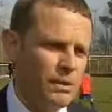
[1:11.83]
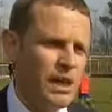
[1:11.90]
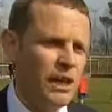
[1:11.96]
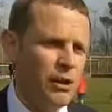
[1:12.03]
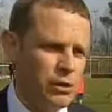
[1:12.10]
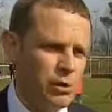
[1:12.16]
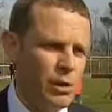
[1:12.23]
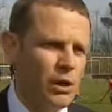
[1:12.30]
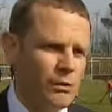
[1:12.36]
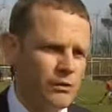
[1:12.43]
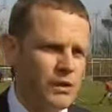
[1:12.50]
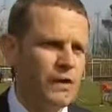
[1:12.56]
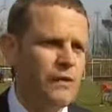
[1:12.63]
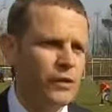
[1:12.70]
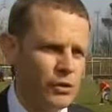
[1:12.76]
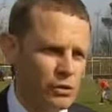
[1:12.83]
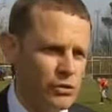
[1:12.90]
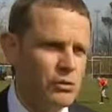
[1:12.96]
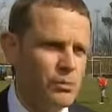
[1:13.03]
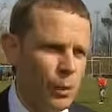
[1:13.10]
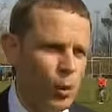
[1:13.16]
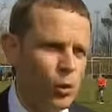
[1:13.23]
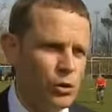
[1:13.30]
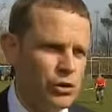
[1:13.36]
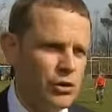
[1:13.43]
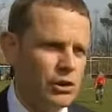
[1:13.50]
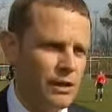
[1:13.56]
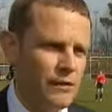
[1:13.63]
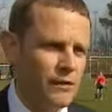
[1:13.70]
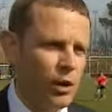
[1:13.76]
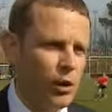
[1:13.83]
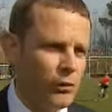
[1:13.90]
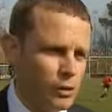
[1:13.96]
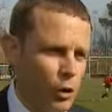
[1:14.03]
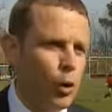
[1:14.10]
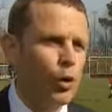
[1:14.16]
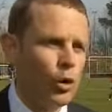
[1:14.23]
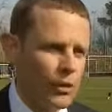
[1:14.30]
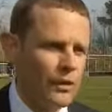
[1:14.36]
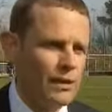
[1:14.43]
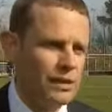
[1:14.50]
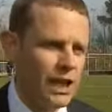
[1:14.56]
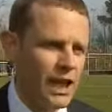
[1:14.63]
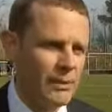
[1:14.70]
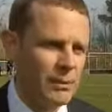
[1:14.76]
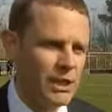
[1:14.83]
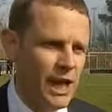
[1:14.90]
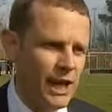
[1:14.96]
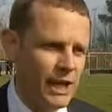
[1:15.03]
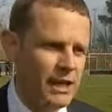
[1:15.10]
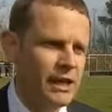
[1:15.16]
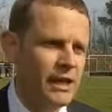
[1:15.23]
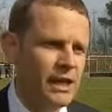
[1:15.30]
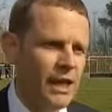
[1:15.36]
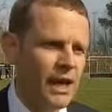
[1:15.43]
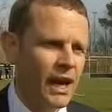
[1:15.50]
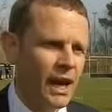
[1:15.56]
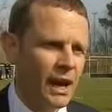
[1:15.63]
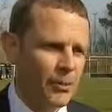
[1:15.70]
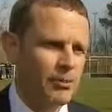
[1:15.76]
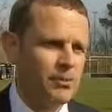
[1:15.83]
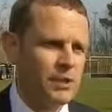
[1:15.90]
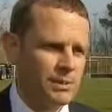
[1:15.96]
10 or 12 different sports involved all on the same day, um, mm-hmm.